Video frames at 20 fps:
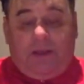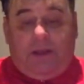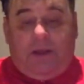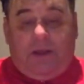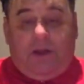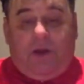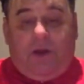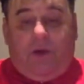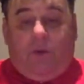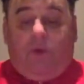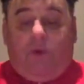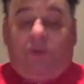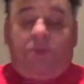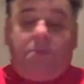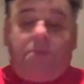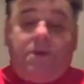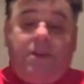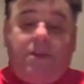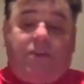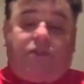Well, the
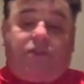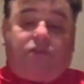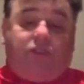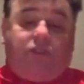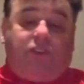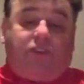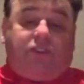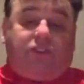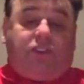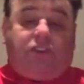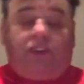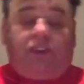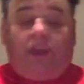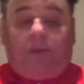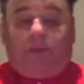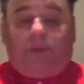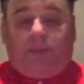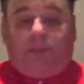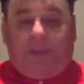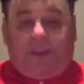ministry is the same
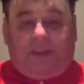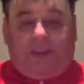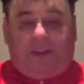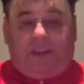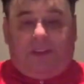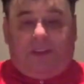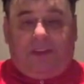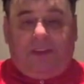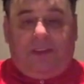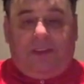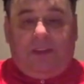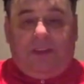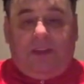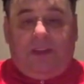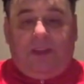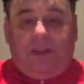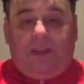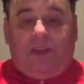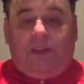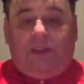thing.
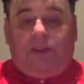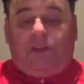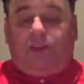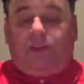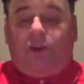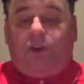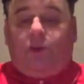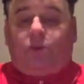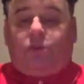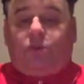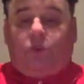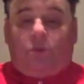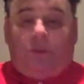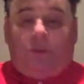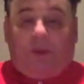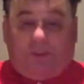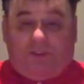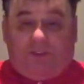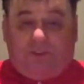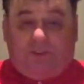You know too
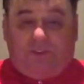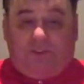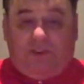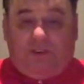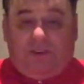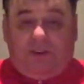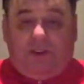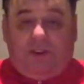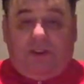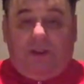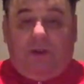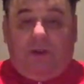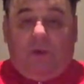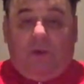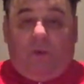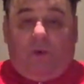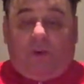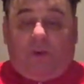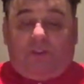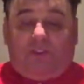much.
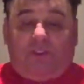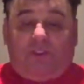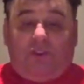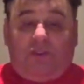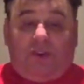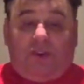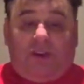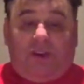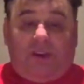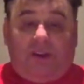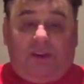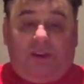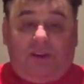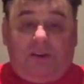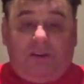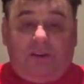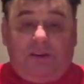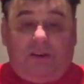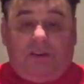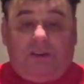Once you're in,
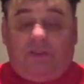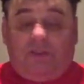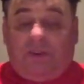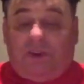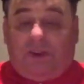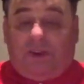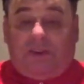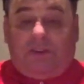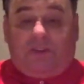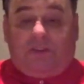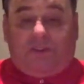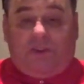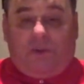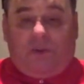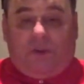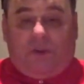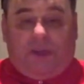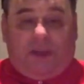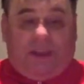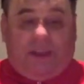there's no
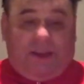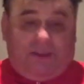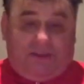getting out.